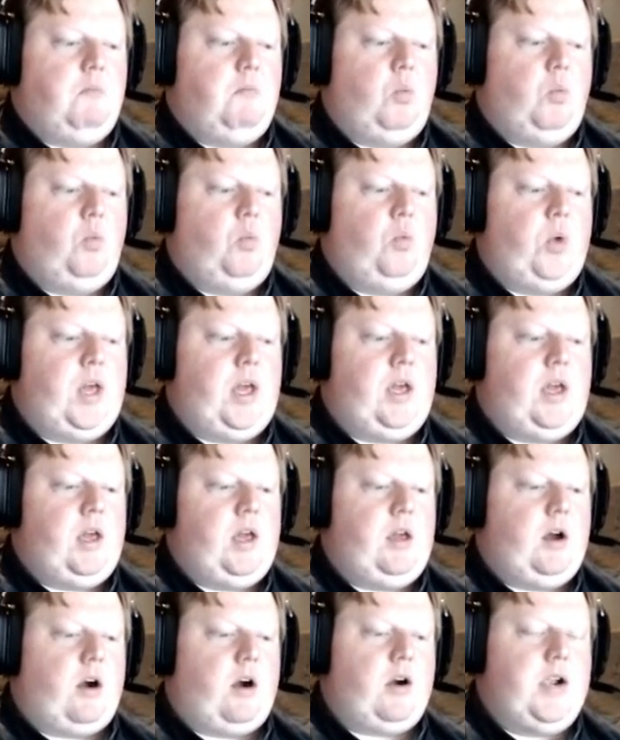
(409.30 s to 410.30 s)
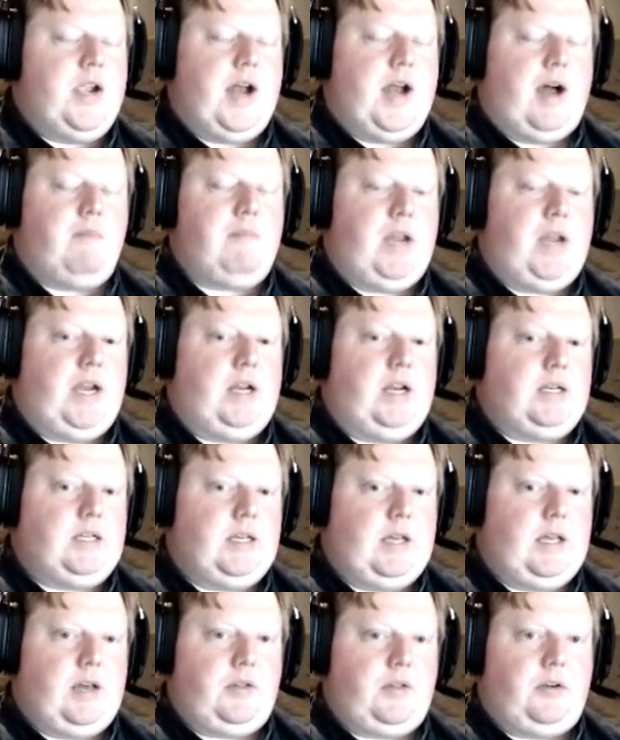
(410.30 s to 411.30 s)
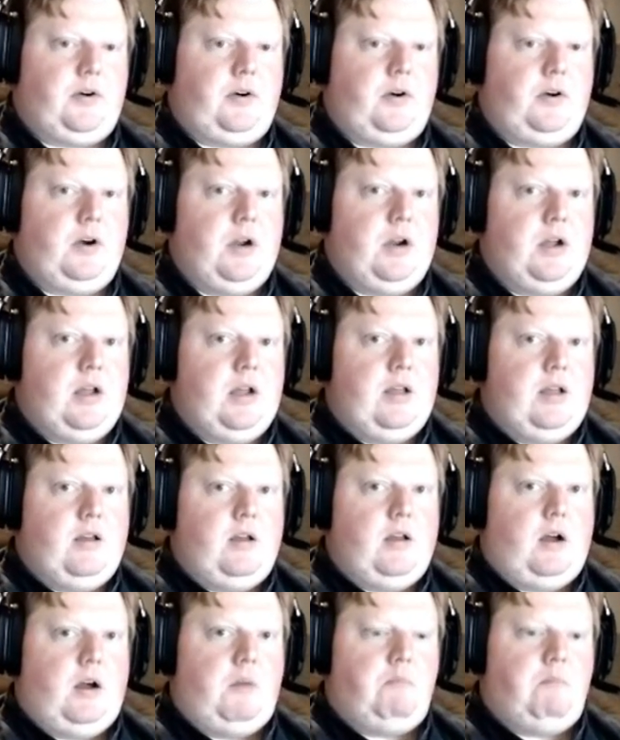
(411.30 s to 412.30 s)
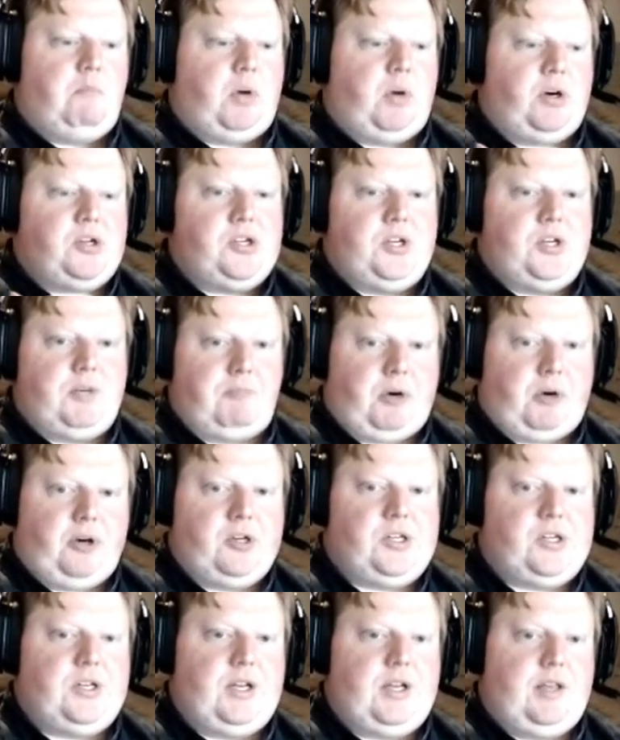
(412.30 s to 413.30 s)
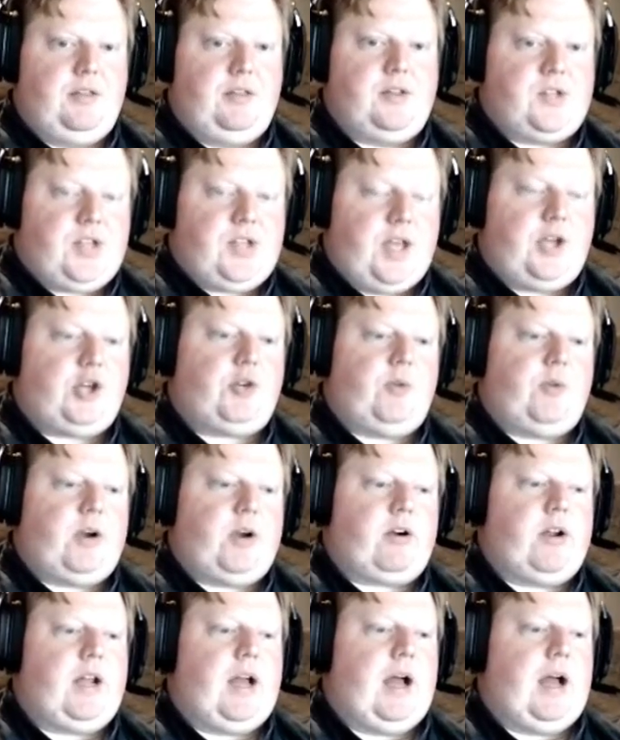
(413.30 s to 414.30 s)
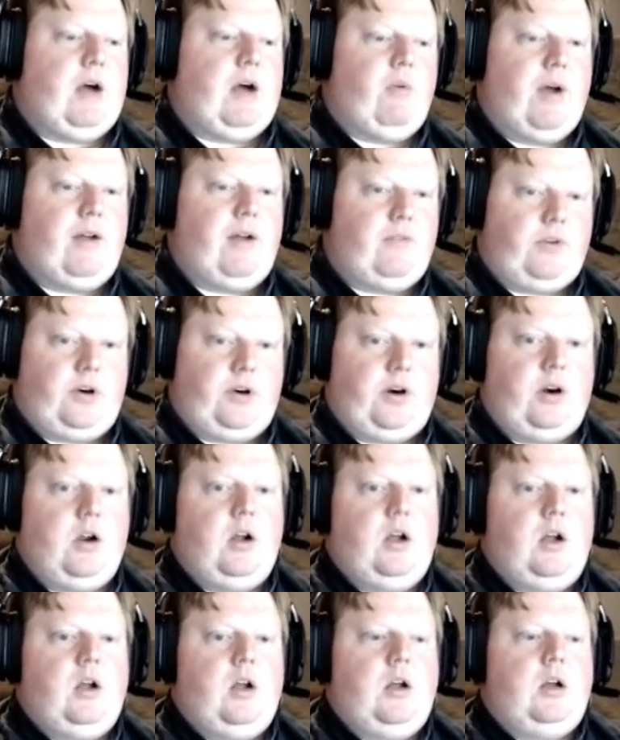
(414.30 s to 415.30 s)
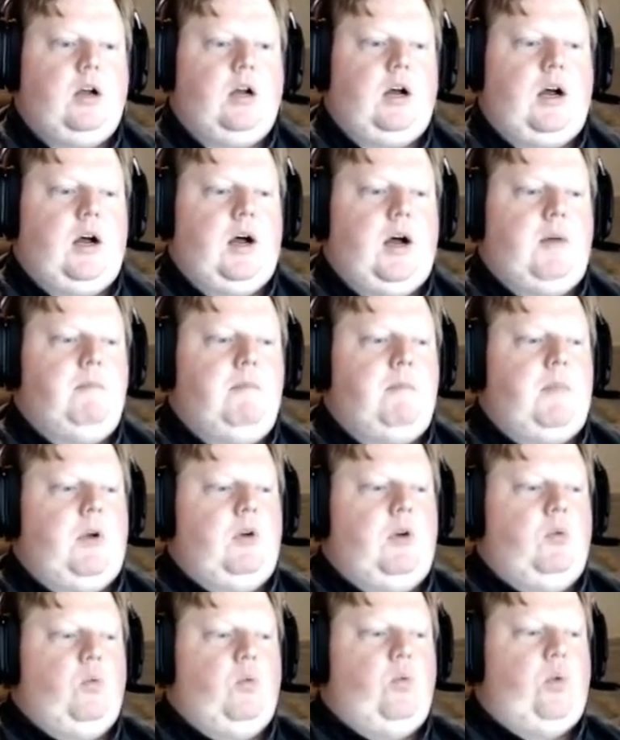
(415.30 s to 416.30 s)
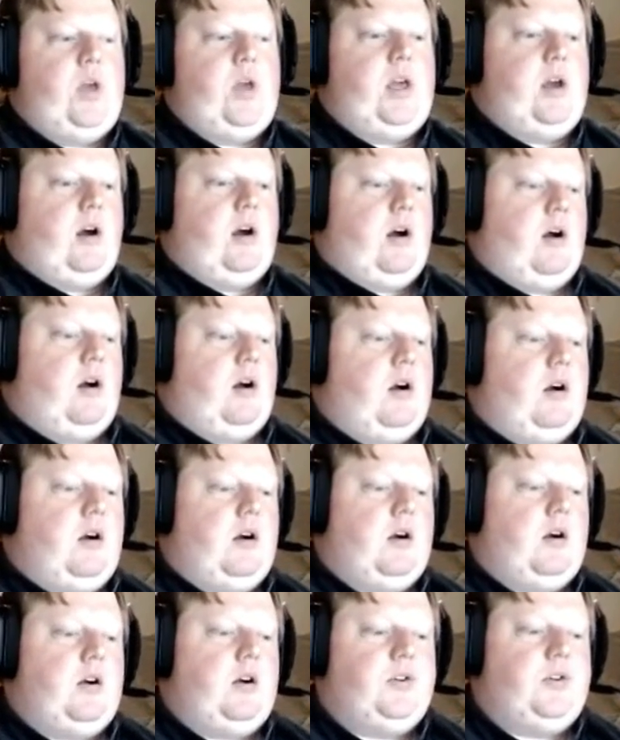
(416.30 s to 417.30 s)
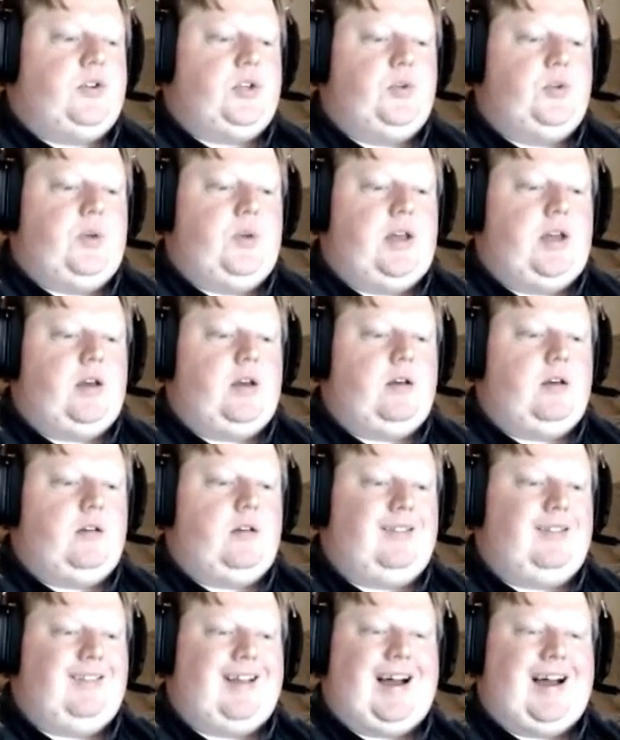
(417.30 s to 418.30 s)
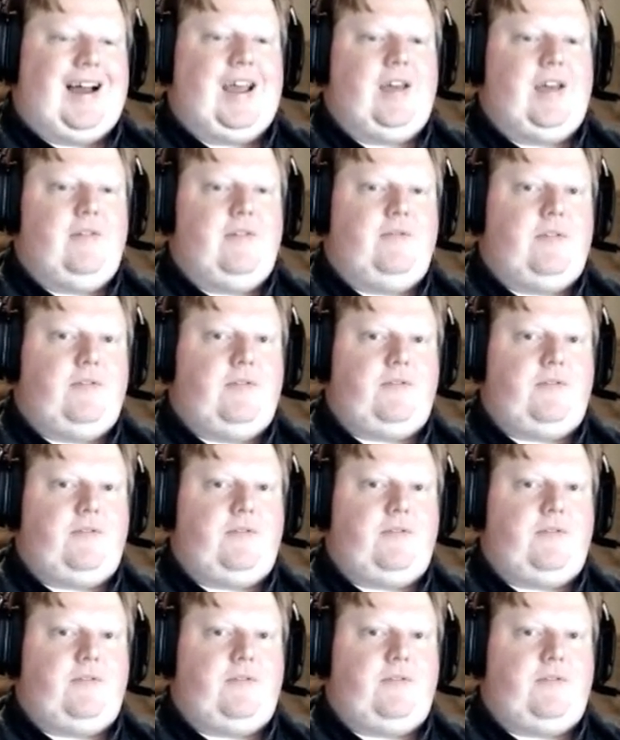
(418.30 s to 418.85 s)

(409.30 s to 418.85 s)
We are not meeting together person to person in the sanctuary. However, we are doing live